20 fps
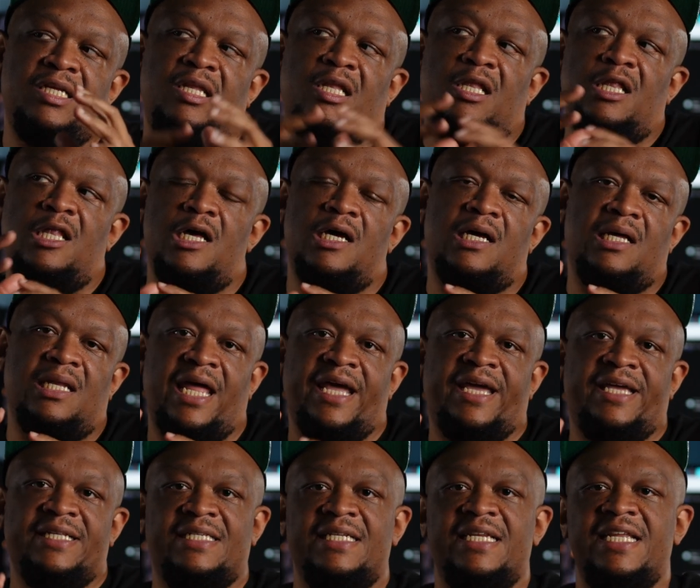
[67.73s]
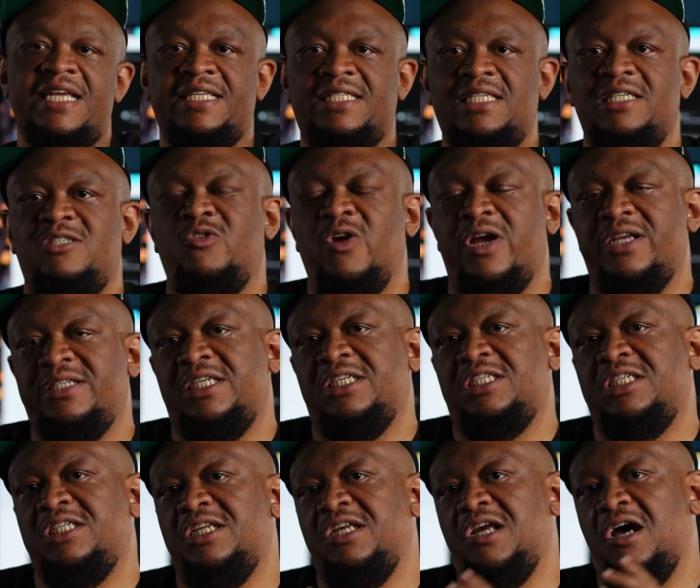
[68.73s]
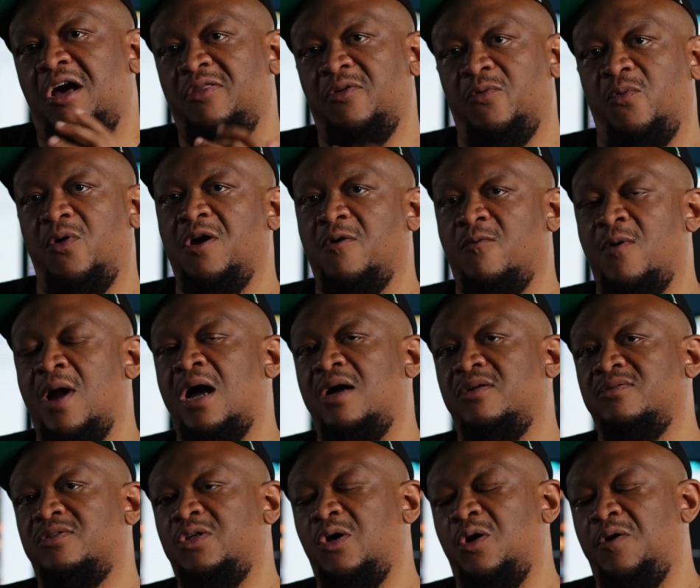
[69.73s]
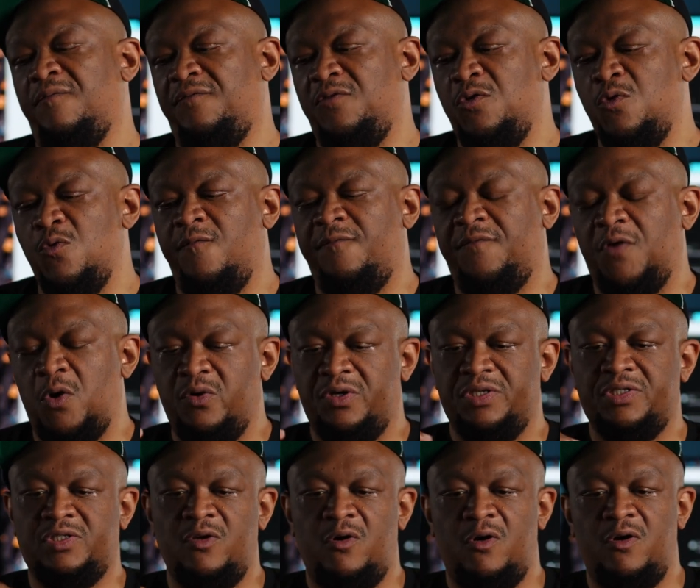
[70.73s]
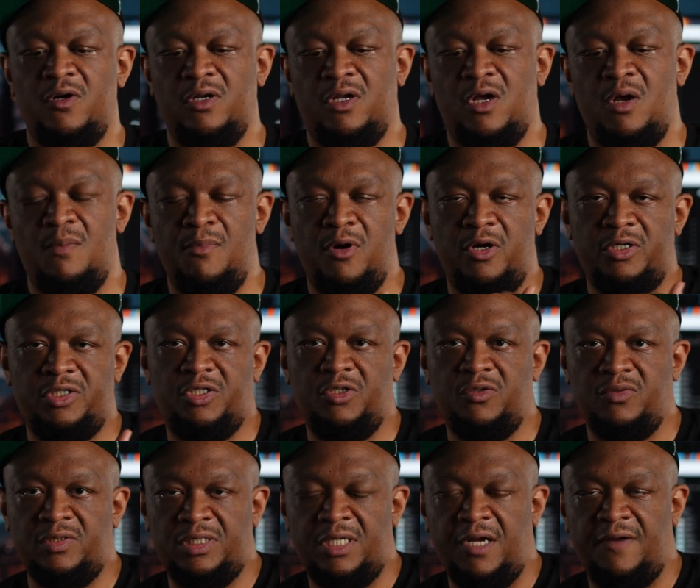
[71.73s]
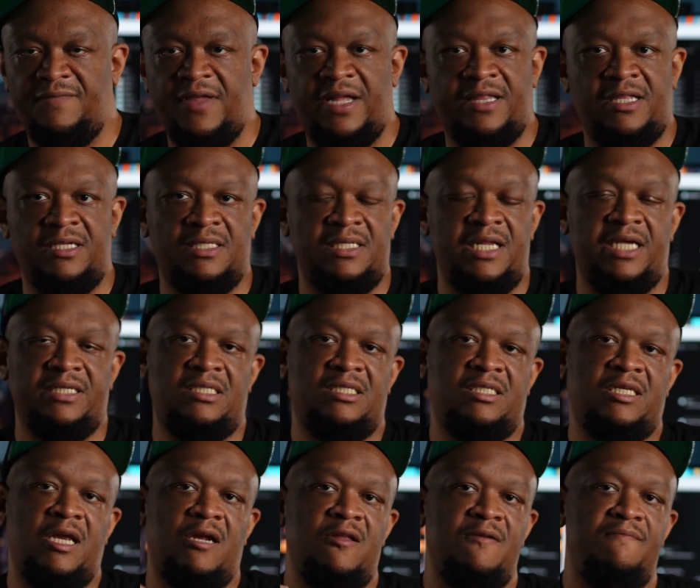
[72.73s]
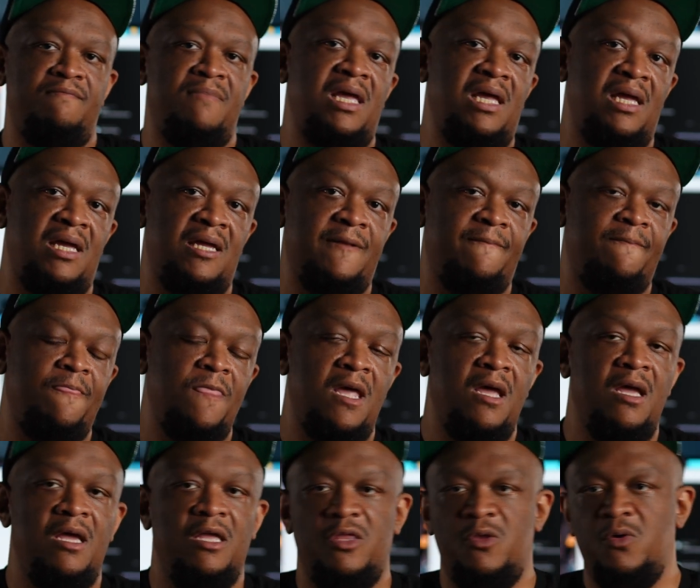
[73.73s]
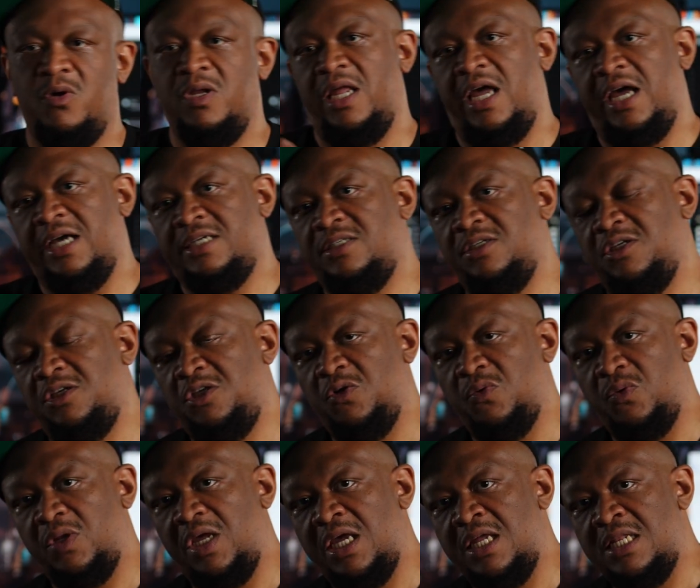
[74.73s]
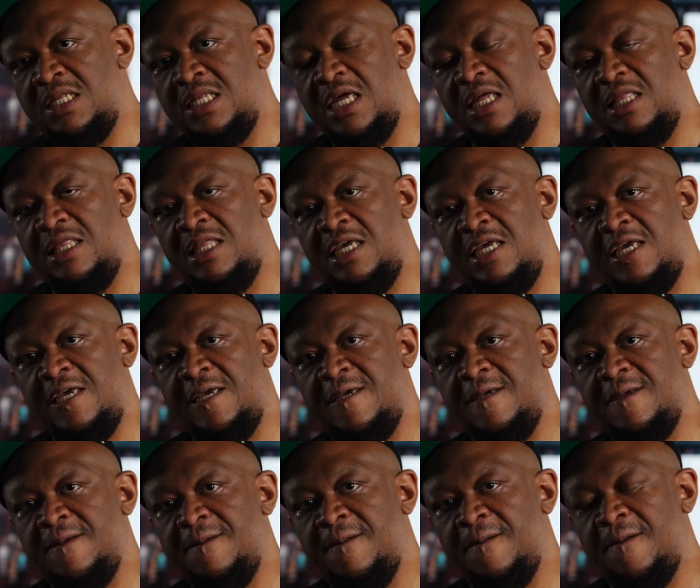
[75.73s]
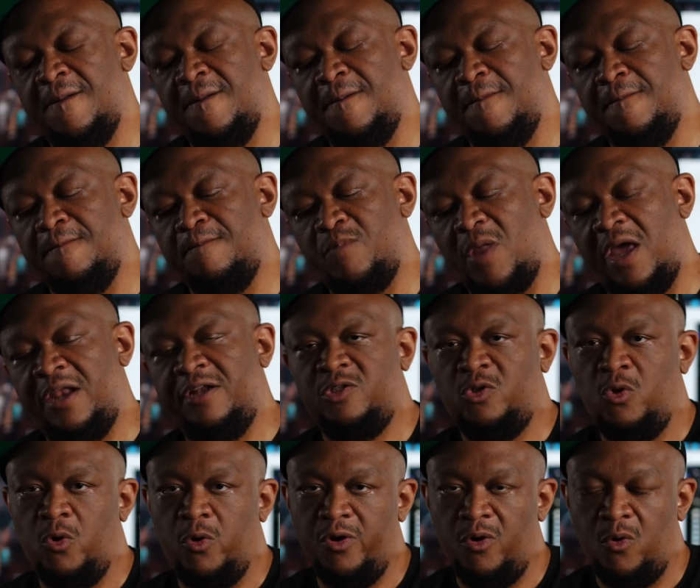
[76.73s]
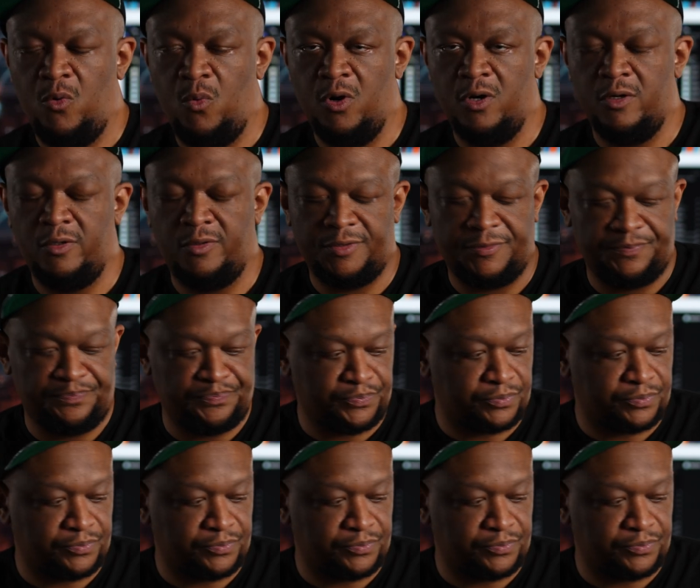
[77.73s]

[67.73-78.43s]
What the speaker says: look like it's an easy transition the other way around. So if you focus on commercial stuff, that doesn't necessarily mean you can execute in the editorial world.